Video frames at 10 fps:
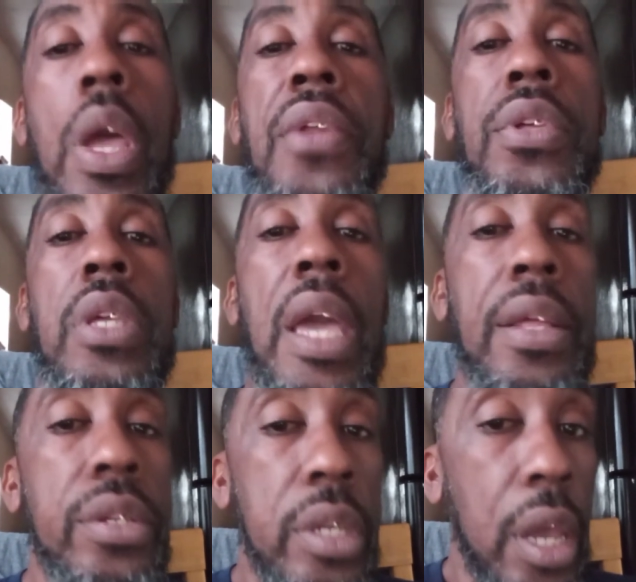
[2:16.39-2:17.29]
We have to
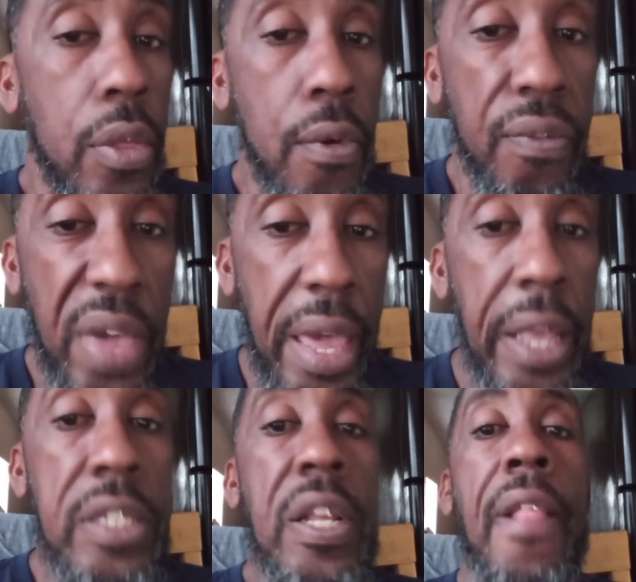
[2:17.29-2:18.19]
gather together
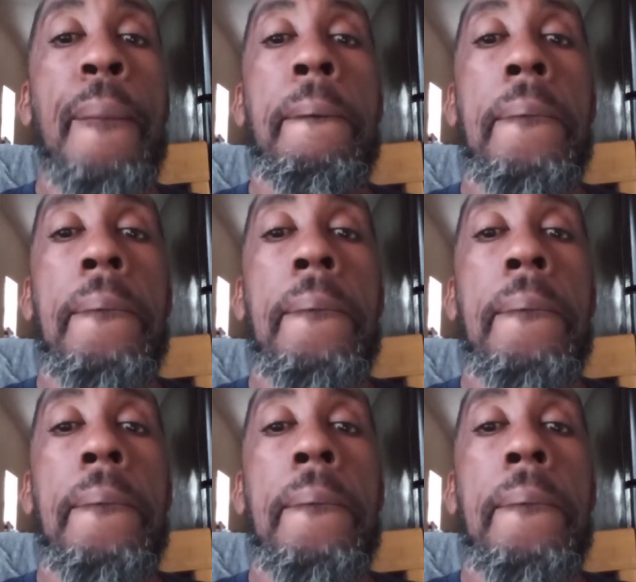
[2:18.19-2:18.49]
fast